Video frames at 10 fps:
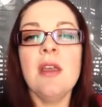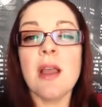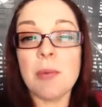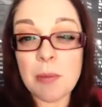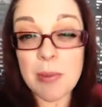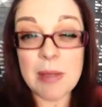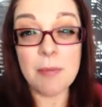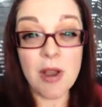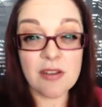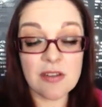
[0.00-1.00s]
A couple of big
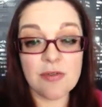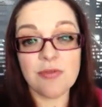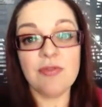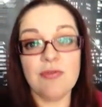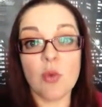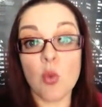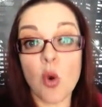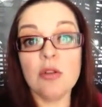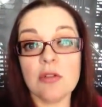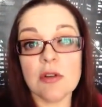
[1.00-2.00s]
mugs of
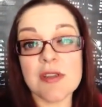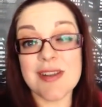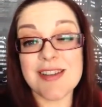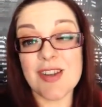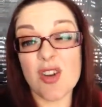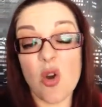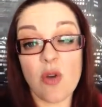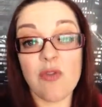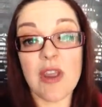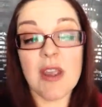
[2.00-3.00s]
water instead of tea or
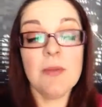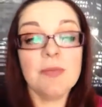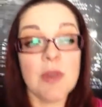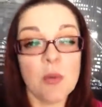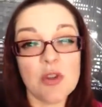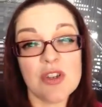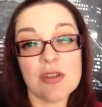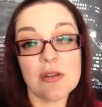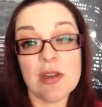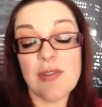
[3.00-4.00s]
coffee, which
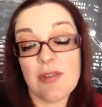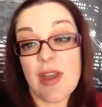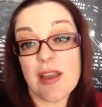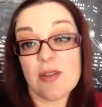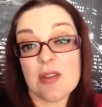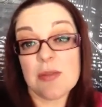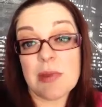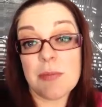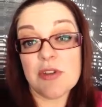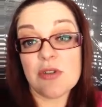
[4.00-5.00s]
is good, even if it has got
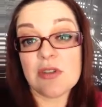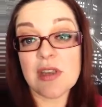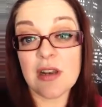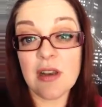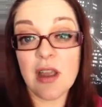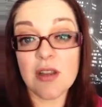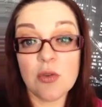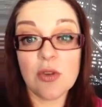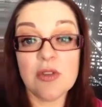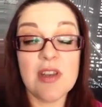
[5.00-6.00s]
some lemon juice in. I
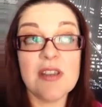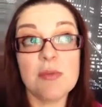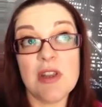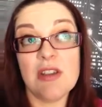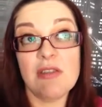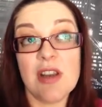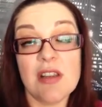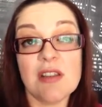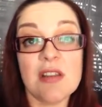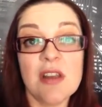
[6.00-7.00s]
don't use any sweetener in
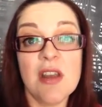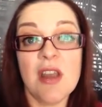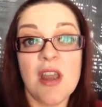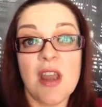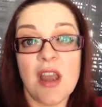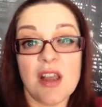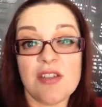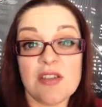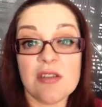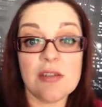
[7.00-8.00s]
it. I
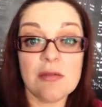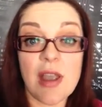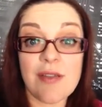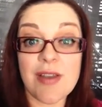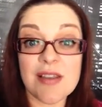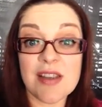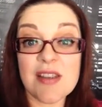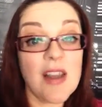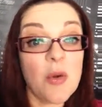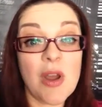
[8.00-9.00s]
just have it as it
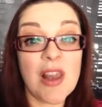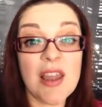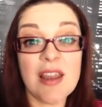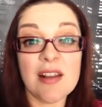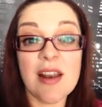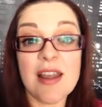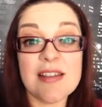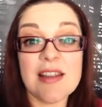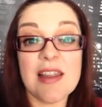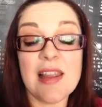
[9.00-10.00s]
is. I quite like it. I
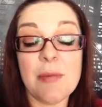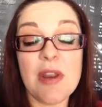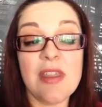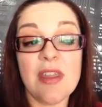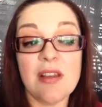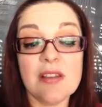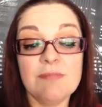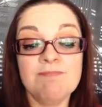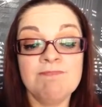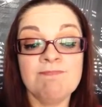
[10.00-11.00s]
like zingy, lemony
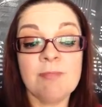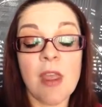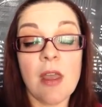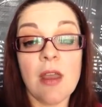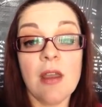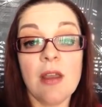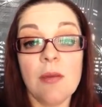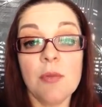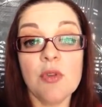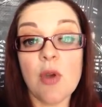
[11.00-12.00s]
things.
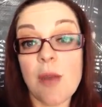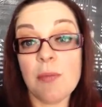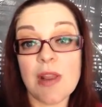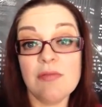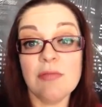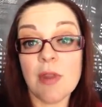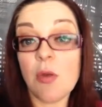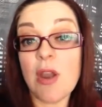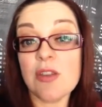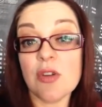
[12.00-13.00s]
So I'm
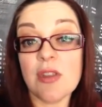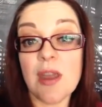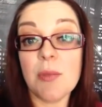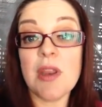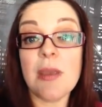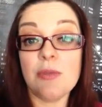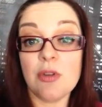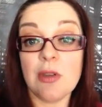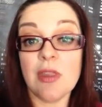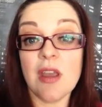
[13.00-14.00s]
quite enjoying that. I'm going to keep
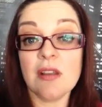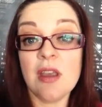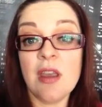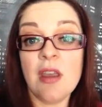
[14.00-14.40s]
doing that.